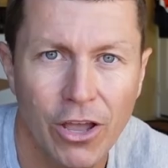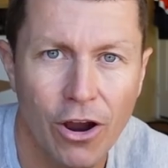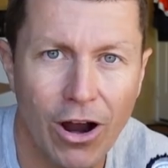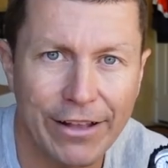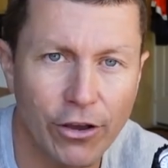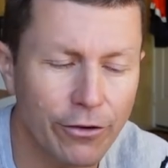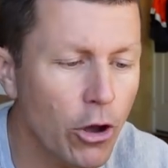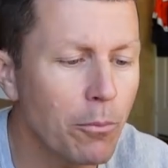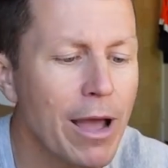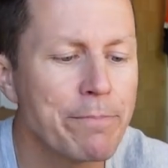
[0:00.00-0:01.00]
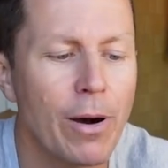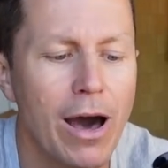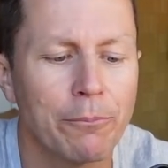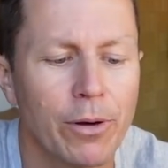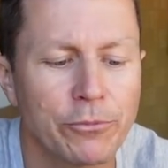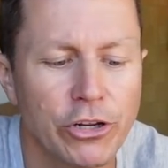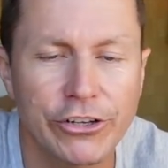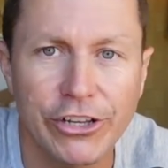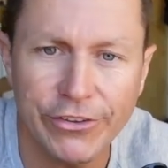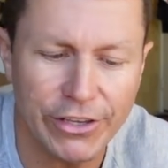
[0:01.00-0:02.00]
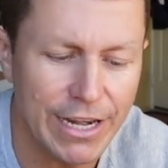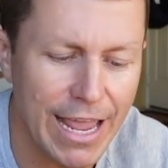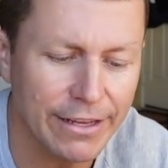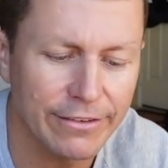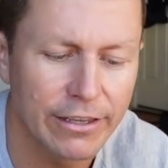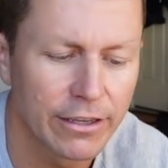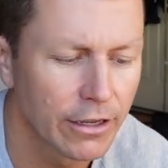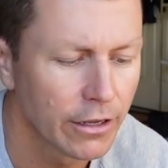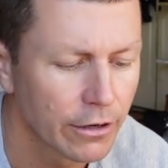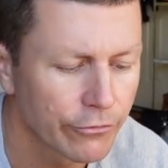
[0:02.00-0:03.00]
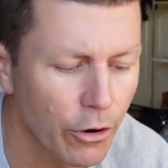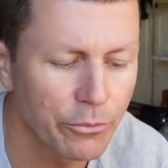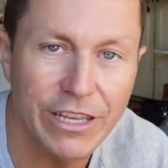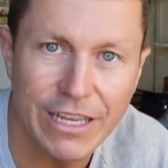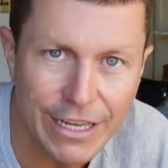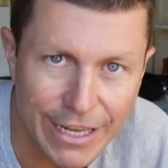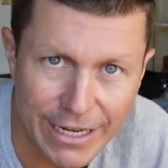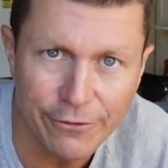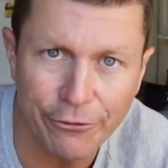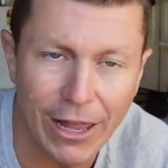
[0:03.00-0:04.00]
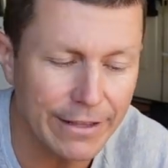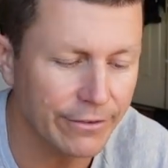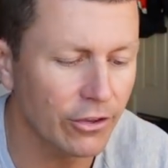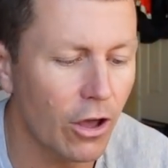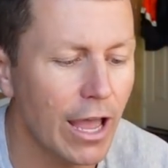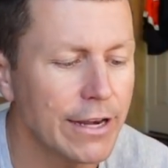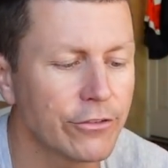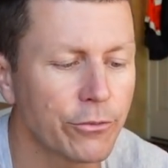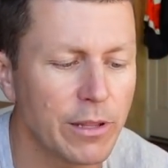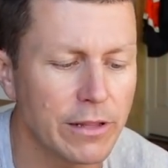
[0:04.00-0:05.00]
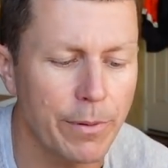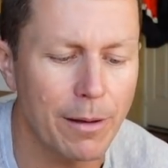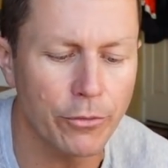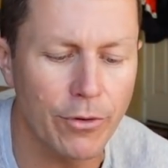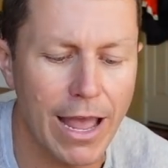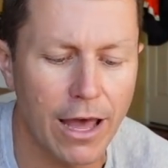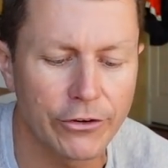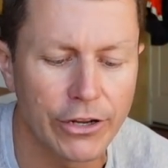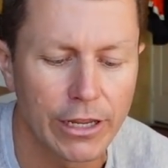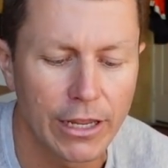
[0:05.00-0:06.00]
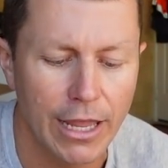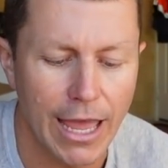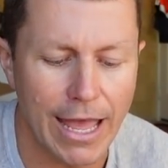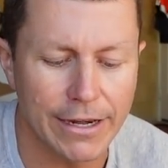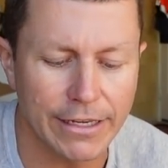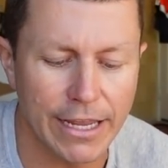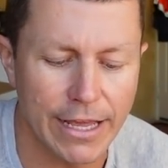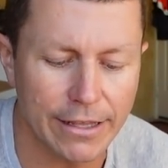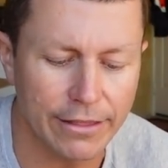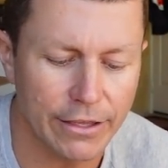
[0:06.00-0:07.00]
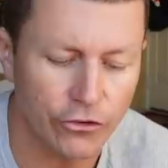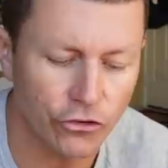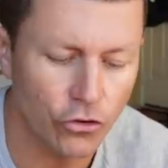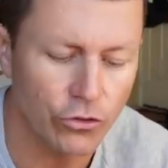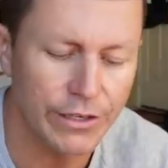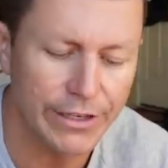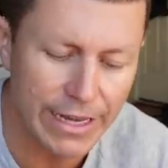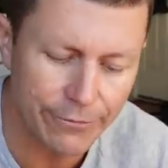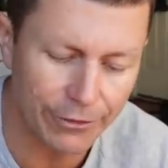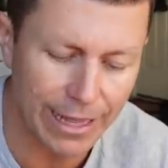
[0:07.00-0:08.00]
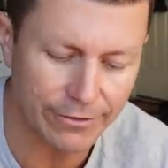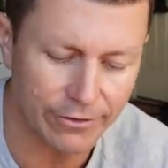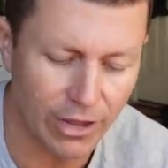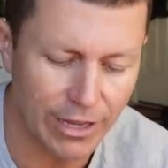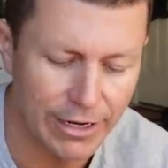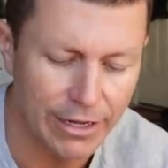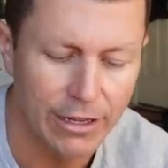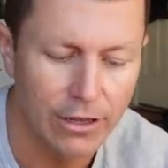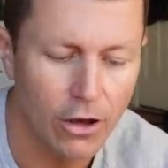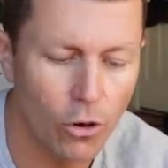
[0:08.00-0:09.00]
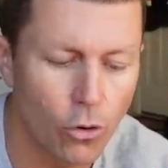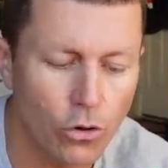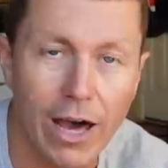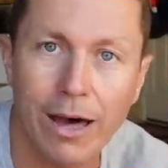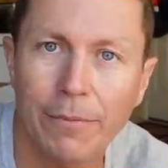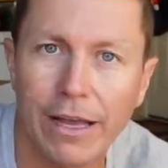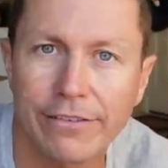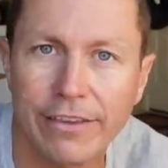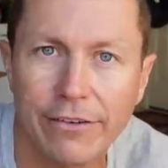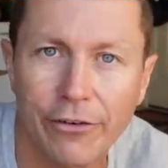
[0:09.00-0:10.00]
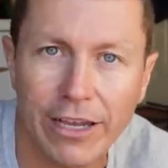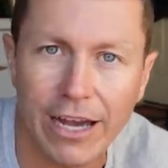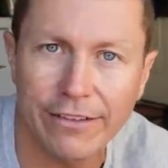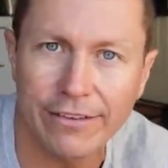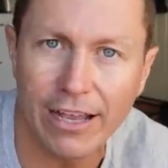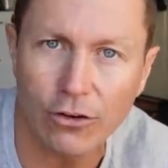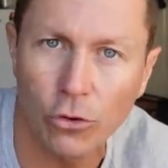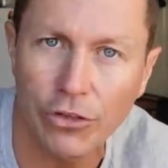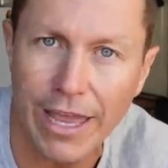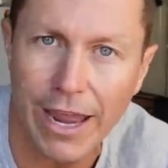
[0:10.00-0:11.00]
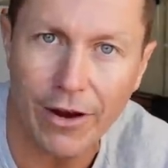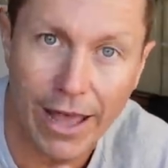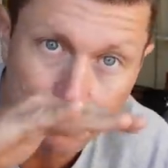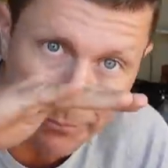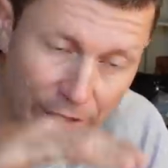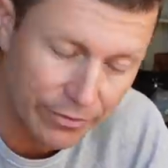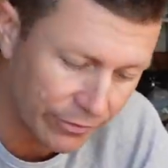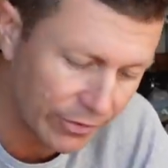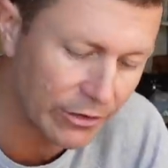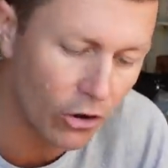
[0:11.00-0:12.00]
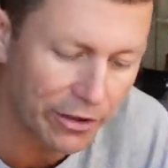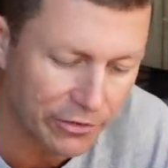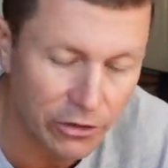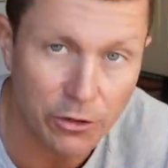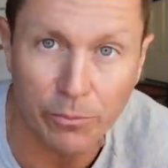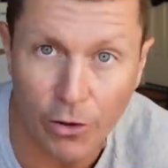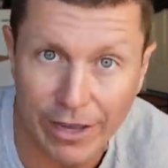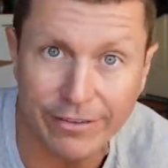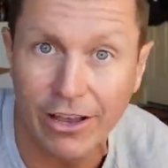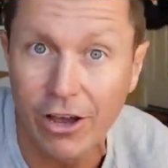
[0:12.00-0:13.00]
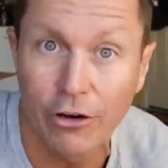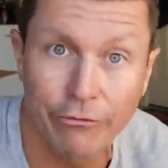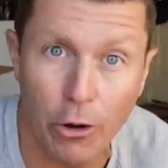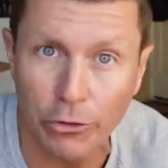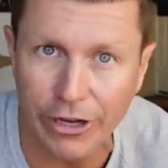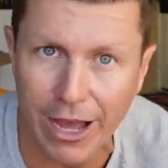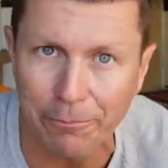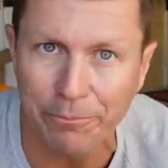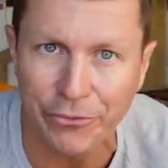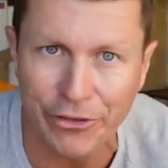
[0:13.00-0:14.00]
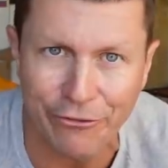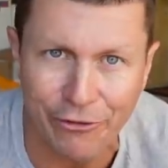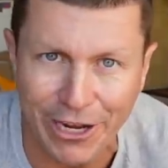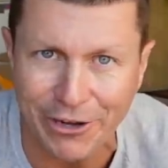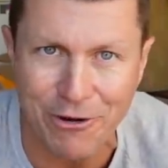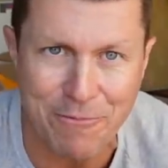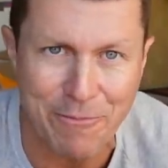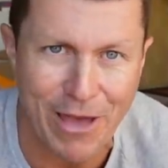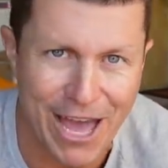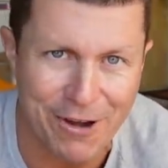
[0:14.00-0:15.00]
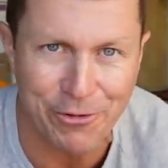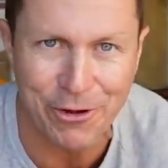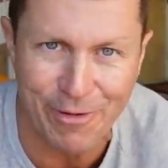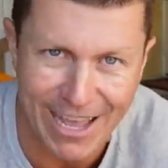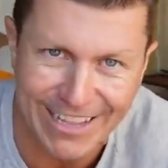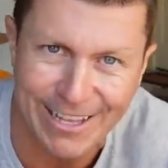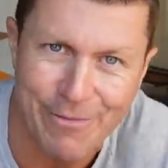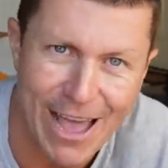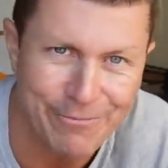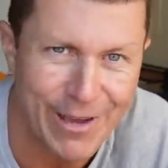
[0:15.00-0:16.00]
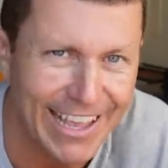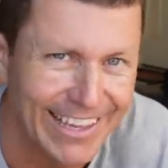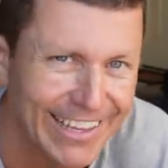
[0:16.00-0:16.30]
All right, so I've got my pump. I'm gonna disconnect from the inflate side, spin the pump around, and connect this to the deflate side. I'll hook up and see if I can't suck all the air out, get this thing nice and compressed, fold it up, see if I can remember how to put it back in the backpack.